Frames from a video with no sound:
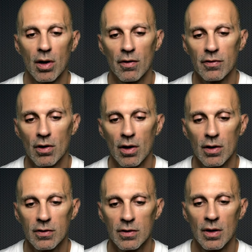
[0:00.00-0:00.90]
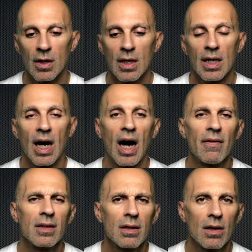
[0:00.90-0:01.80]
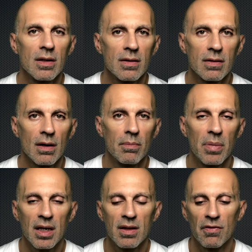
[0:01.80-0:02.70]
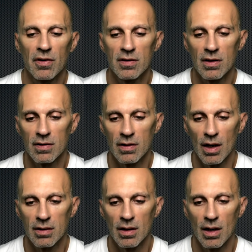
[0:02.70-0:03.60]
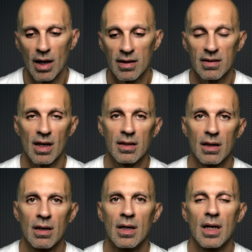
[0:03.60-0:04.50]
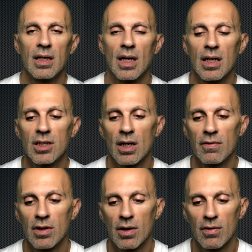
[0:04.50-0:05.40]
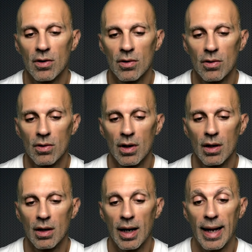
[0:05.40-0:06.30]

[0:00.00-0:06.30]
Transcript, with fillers: of course. I haven't noticed big differences, and as I said in the initial video review, I